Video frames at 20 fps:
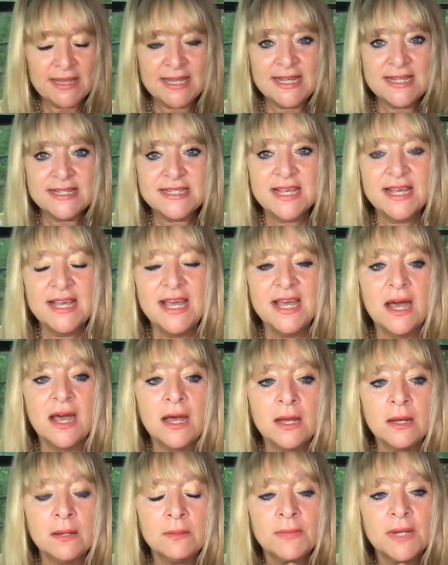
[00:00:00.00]
this
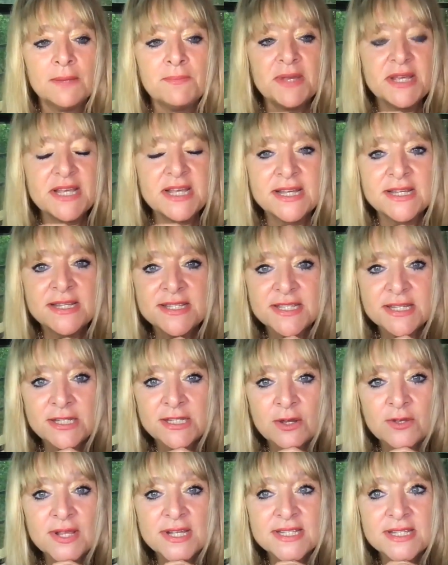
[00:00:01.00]
because
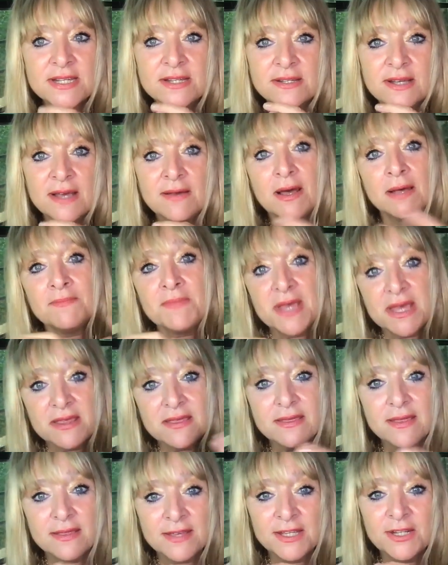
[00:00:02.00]
there's a myth
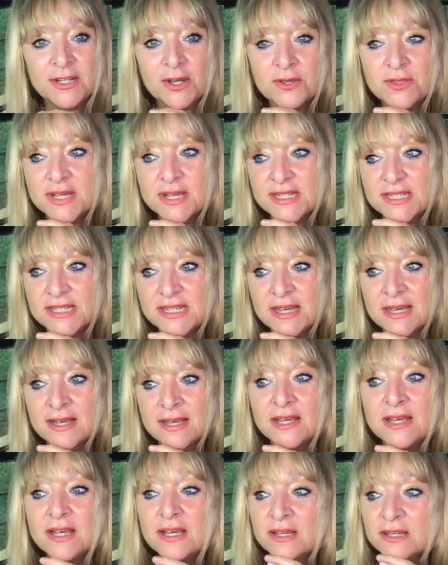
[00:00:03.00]
that
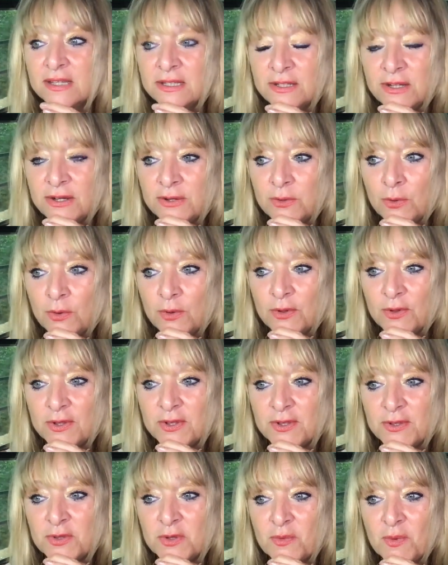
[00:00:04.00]

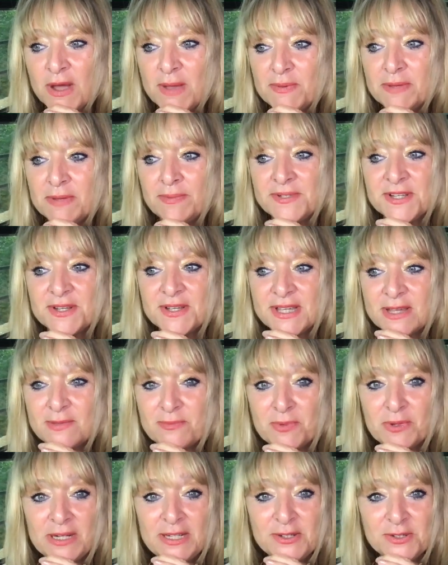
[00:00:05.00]
the white people don't get
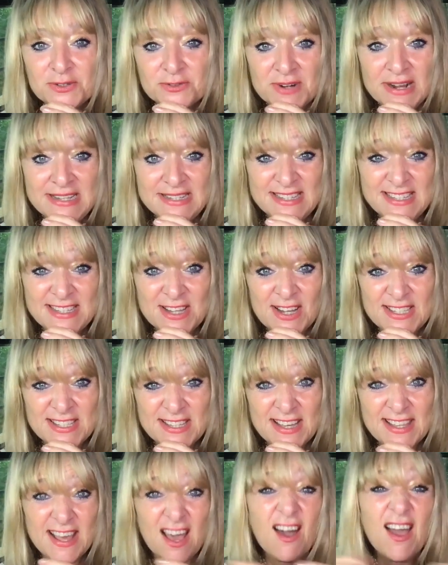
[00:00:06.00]
bullied or racised
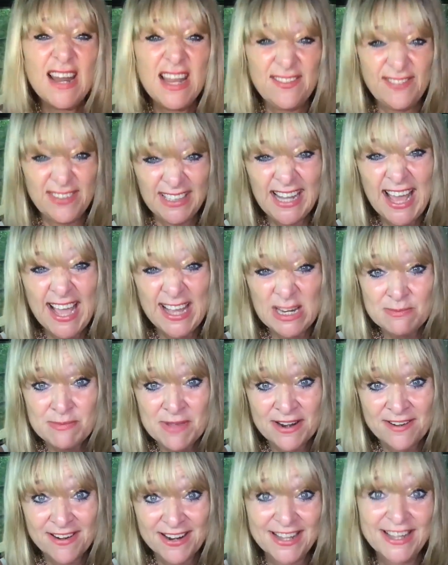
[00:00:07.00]
either. I live in Latin
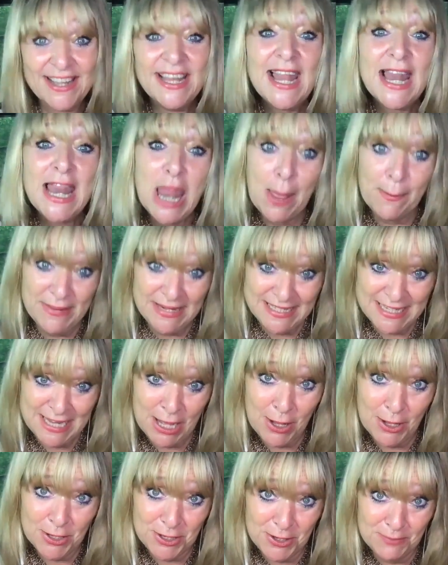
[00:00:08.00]
America. Let me
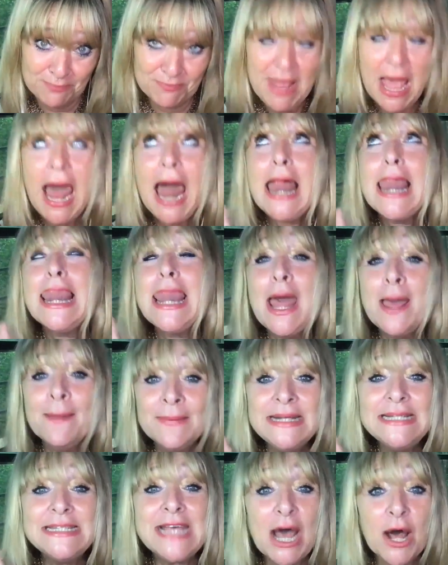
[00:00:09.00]
tell you,
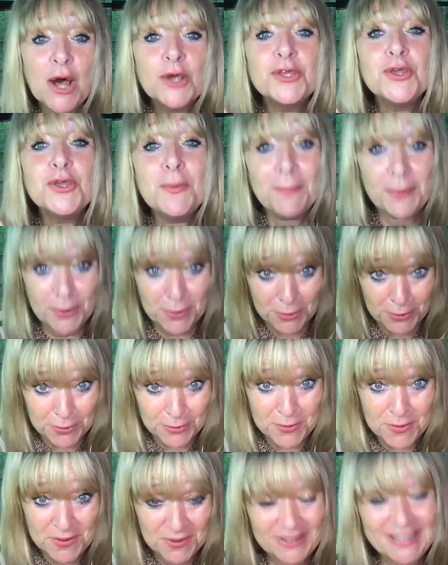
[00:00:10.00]

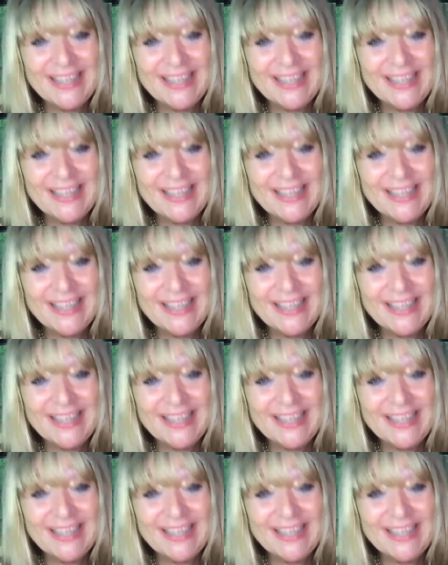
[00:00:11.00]
boo.